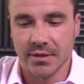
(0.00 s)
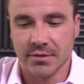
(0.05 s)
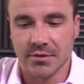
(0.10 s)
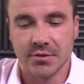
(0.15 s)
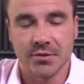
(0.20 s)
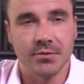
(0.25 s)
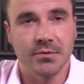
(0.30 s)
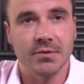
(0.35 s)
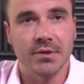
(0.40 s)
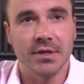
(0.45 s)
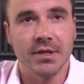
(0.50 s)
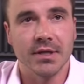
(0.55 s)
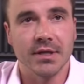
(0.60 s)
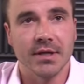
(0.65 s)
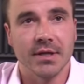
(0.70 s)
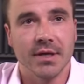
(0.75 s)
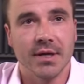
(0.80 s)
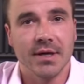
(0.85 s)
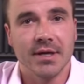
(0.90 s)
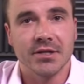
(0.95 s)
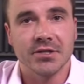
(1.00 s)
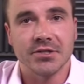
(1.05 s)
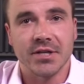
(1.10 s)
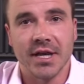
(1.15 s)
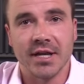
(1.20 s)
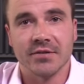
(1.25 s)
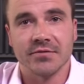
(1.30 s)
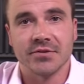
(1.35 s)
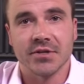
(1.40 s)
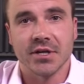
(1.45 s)
to the
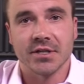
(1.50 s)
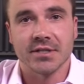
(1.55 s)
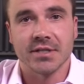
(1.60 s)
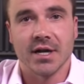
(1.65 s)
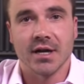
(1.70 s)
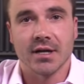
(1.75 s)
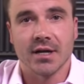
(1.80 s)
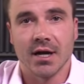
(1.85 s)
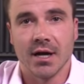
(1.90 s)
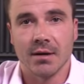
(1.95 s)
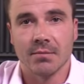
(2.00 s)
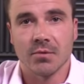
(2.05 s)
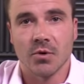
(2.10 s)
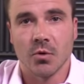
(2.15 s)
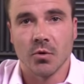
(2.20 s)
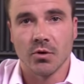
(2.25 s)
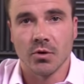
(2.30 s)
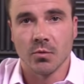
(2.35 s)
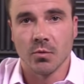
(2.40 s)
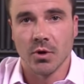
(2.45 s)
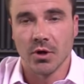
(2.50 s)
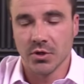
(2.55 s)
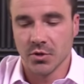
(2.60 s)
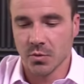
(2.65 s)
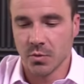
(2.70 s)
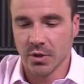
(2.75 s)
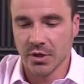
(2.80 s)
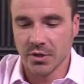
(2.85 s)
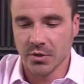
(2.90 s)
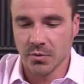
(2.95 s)
stateofchess.com quarter one
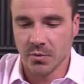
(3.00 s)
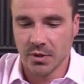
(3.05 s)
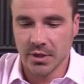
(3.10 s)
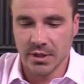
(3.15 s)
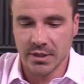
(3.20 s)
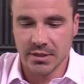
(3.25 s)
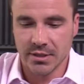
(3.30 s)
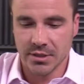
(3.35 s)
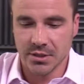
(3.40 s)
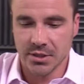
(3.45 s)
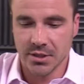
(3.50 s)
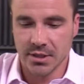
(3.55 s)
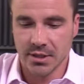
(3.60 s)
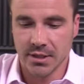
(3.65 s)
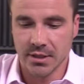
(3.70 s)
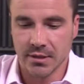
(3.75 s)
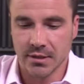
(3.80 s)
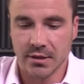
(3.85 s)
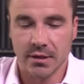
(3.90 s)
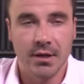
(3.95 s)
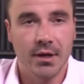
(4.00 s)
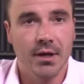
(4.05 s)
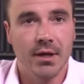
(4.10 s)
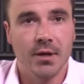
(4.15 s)
2020 edition here.